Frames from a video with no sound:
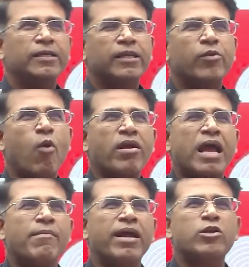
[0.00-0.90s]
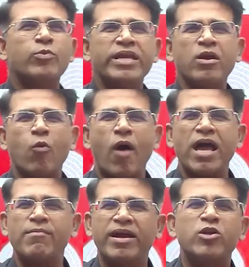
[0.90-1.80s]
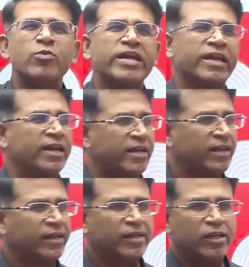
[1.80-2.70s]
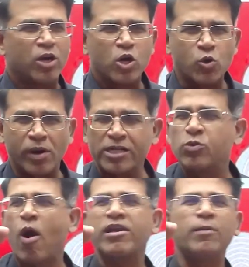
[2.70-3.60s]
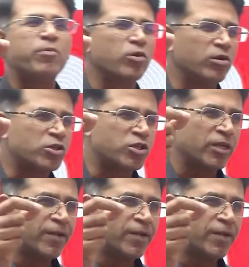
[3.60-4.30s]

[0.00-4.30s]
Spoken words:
Ki what am I doing? Why am I doing it? Towards what approach?